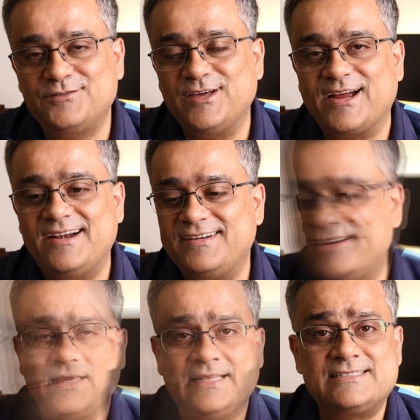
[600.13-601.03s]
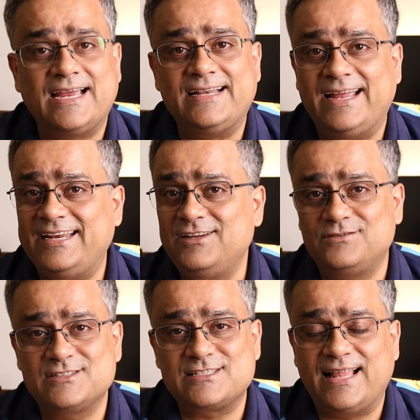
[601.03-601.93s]
of the content inside any of
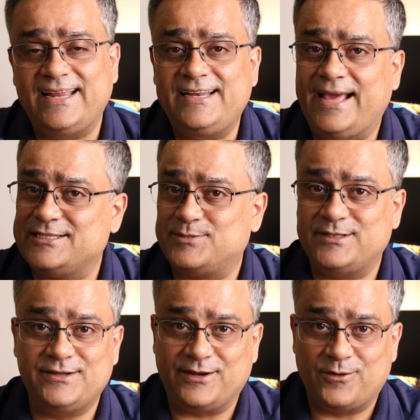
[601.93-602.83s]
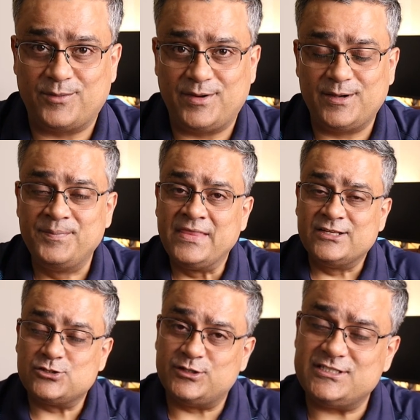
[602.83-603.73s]
the slide as per the requirement.
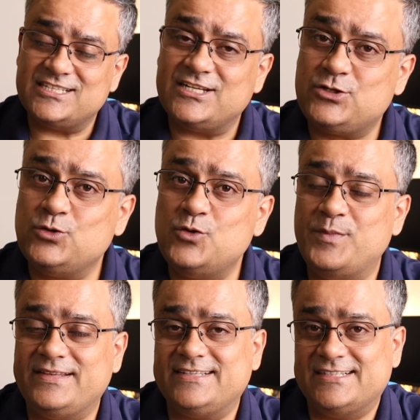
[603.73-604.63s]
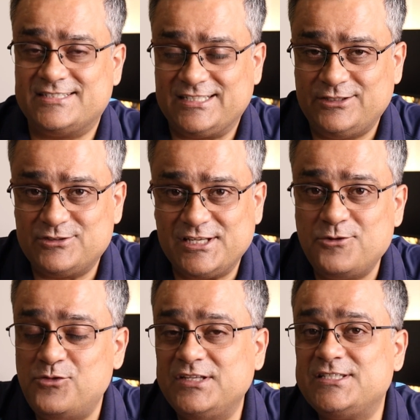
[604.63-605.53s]
So these are the two methods
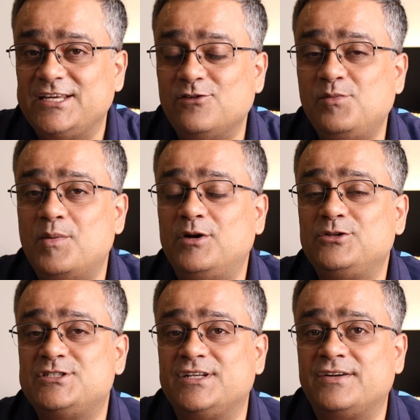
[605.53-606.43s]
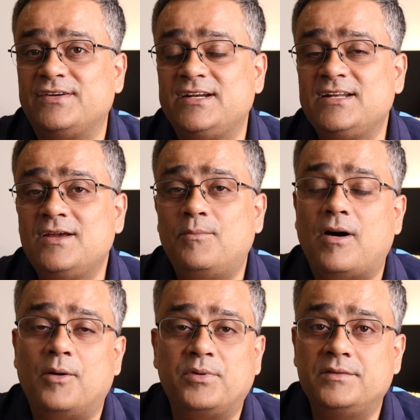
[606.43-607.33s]
using which you will be able to generate
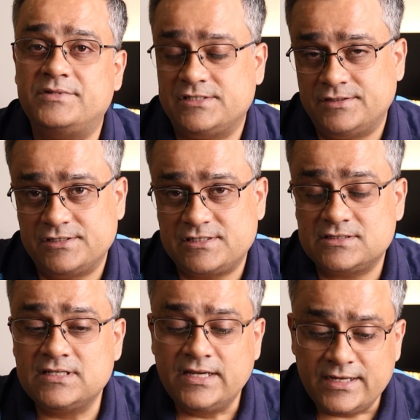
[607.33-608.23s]
PowerPoint presentations.